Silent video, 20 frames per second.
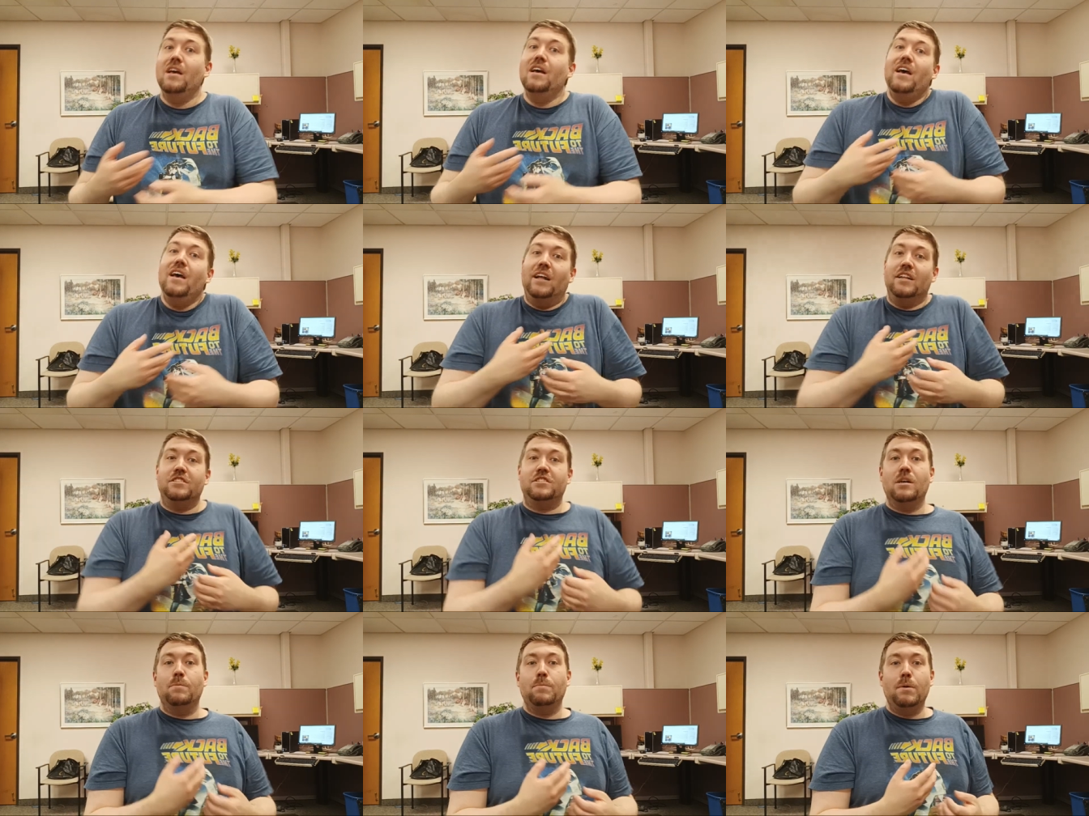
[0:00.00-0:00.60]
and
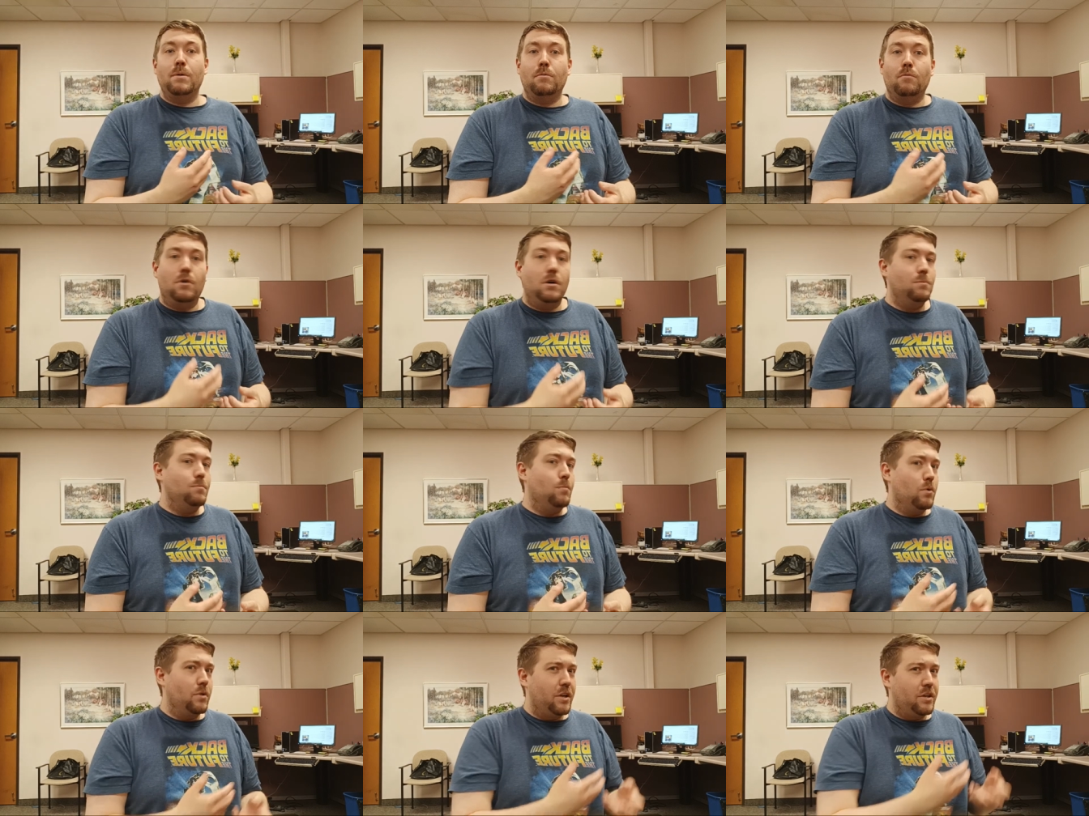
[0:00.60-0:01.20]
some people want
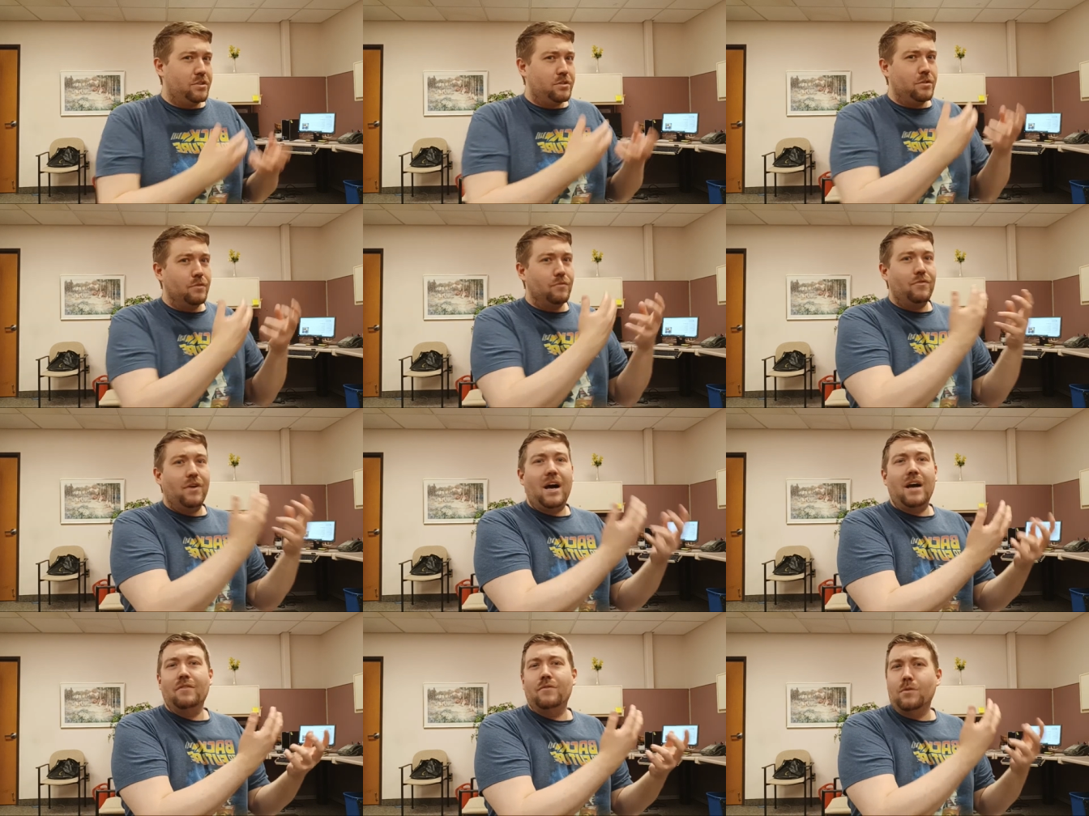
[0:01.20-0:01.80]
more like
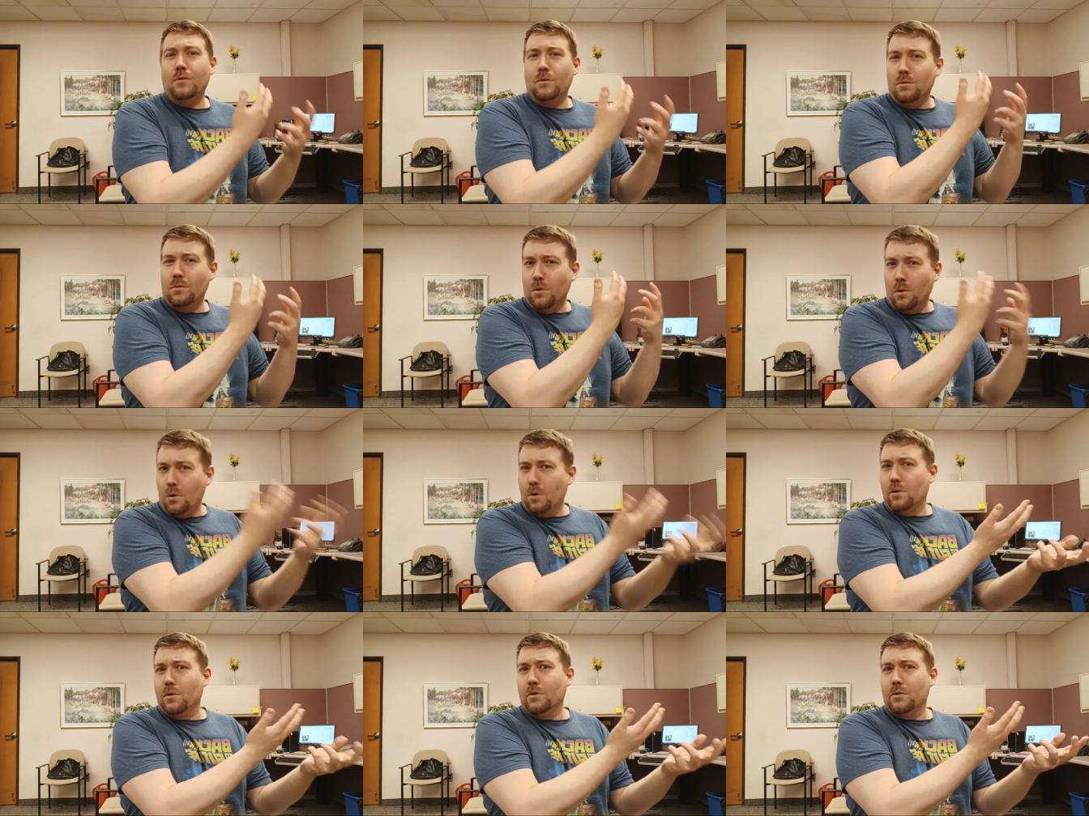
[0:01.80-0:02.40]
survival
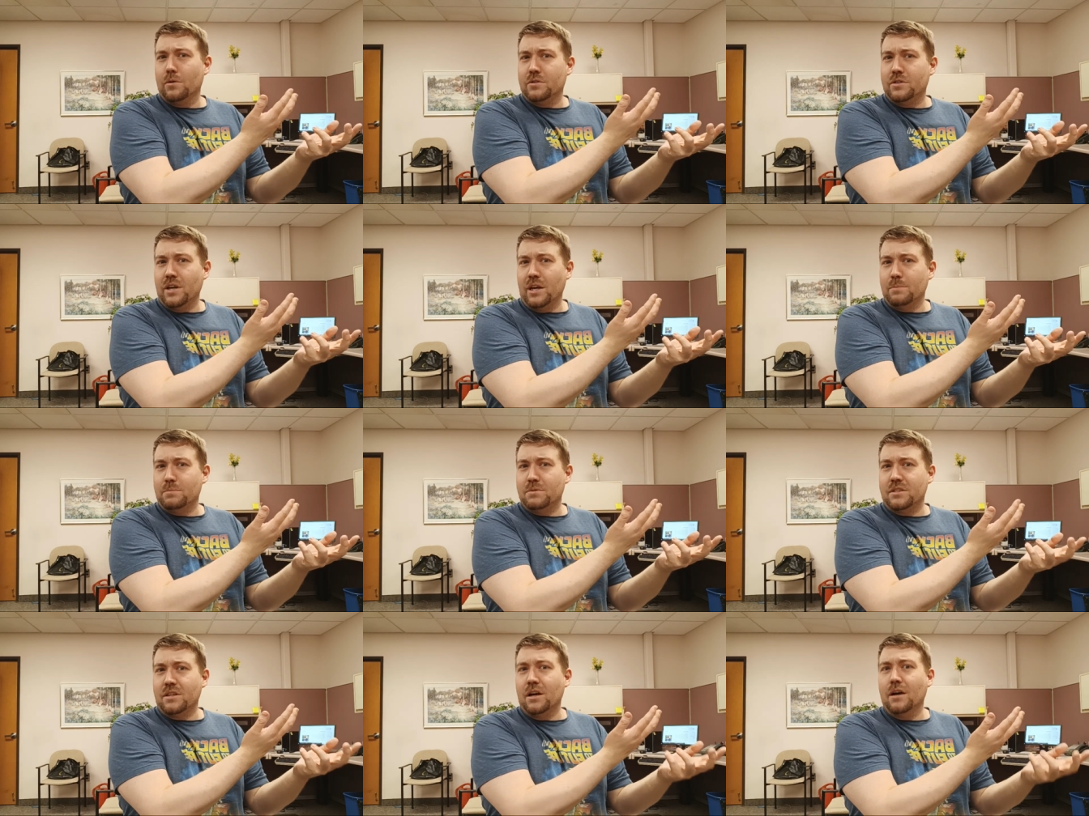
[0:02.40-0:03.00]
horror type
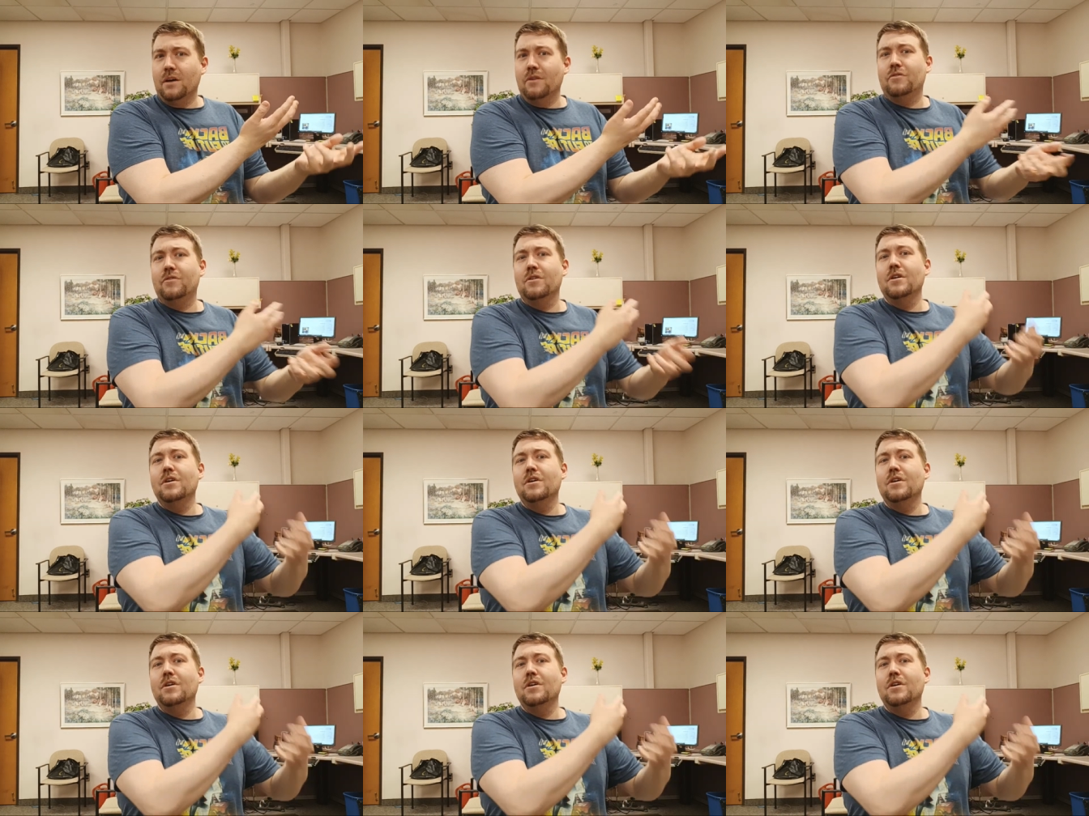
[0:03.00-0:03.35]
stuff,